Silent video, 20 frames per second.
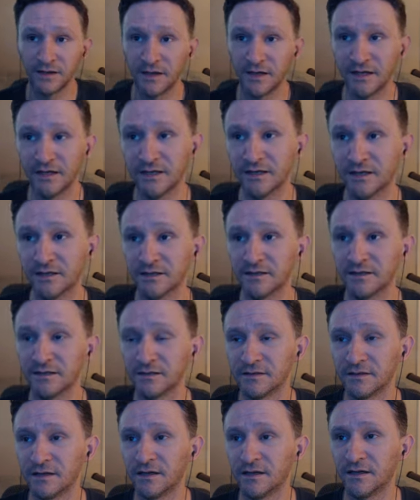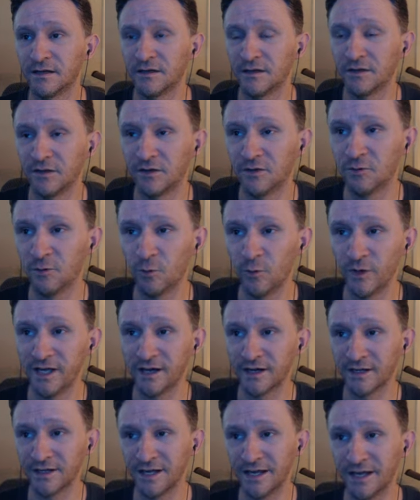and we
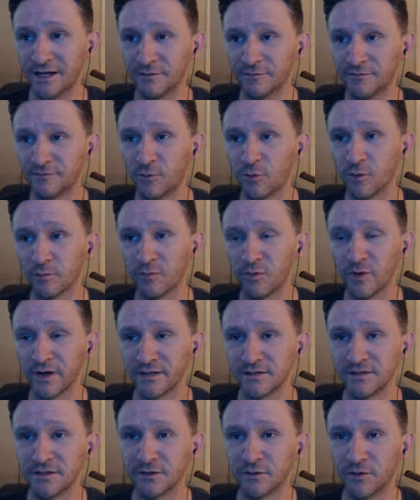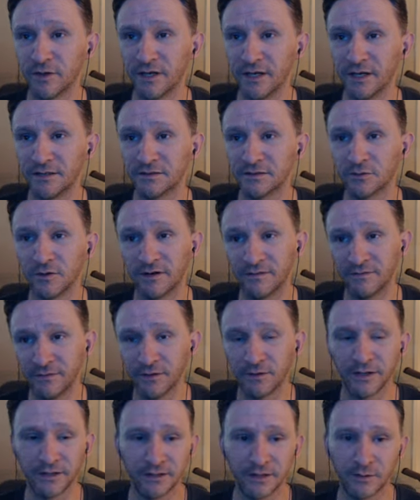got a gain of 4.08, so I feel
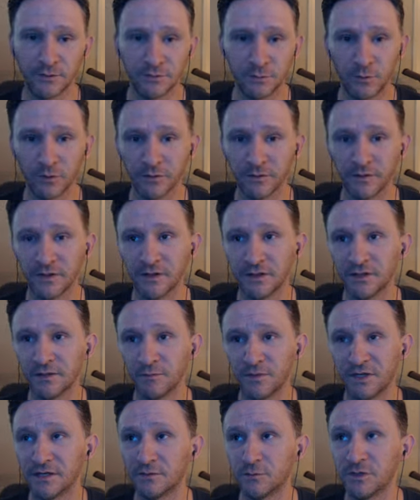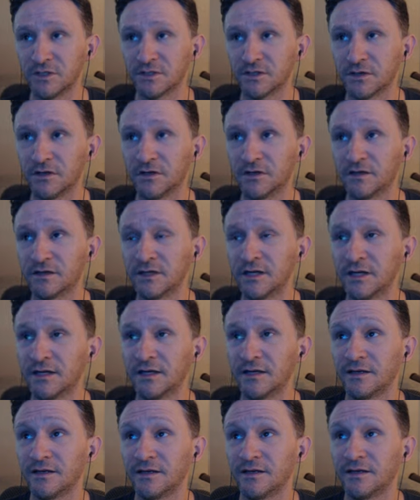like that was worth it, because we saw
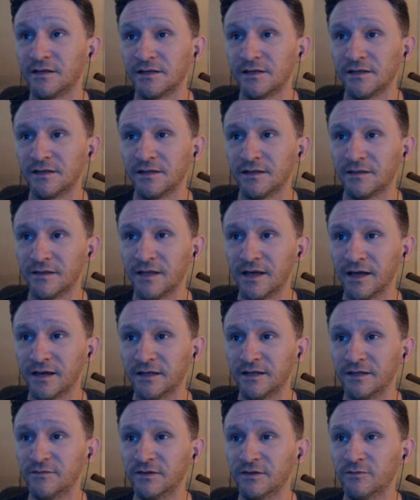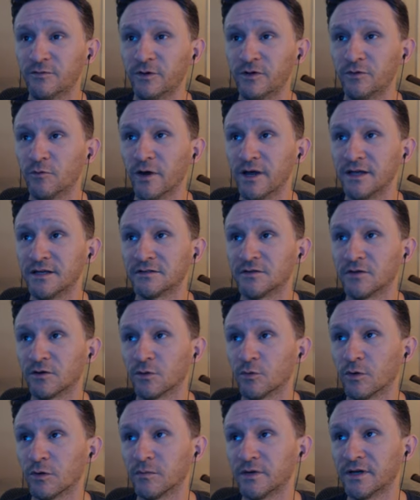that even if we raised our
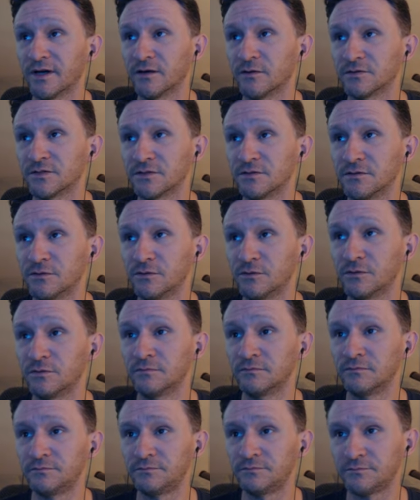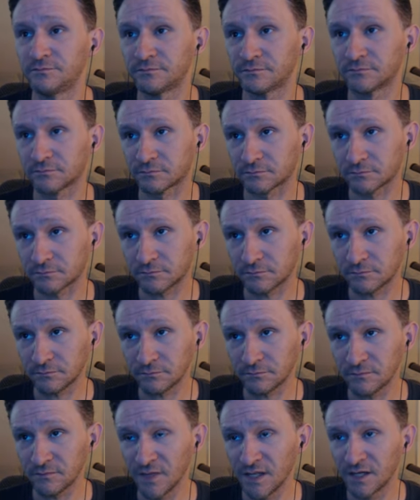orbit out to
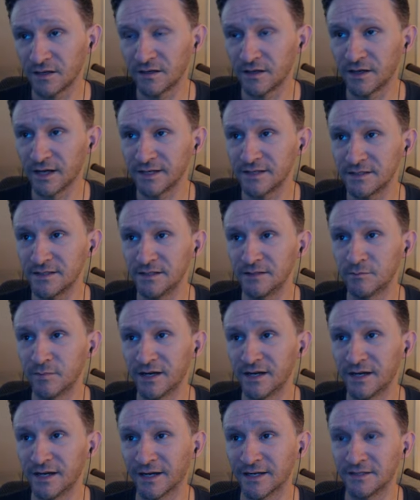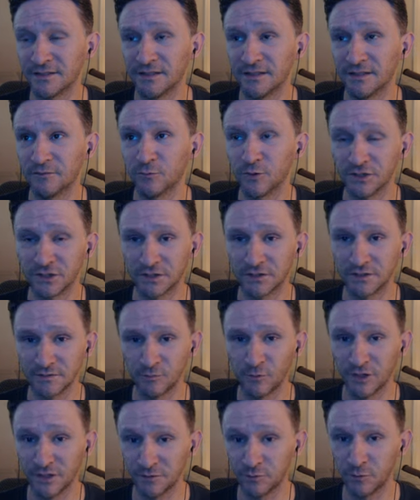19 by 19, which
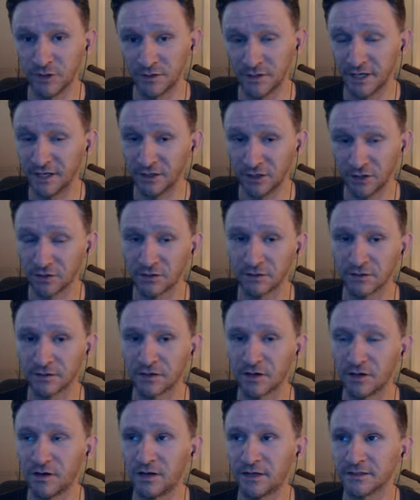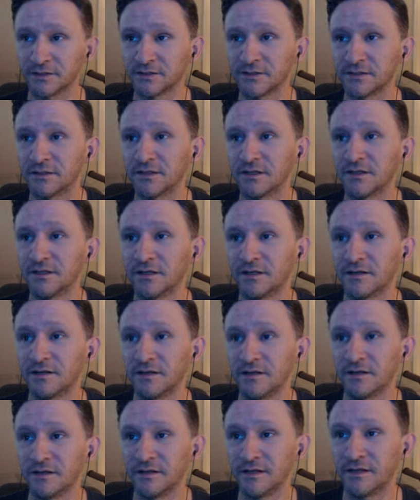which would incur cost,
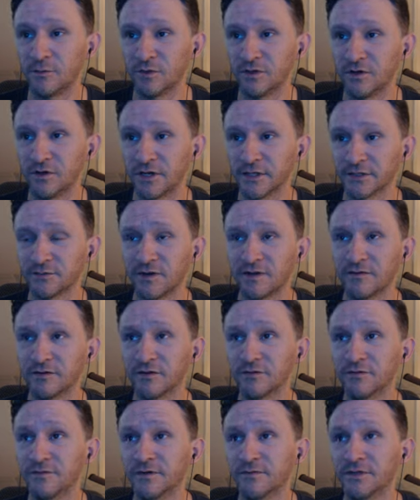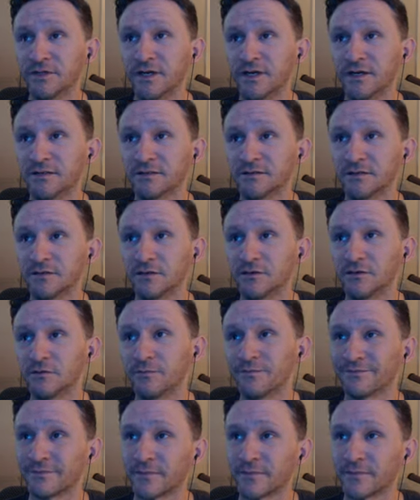it would cost 558. So,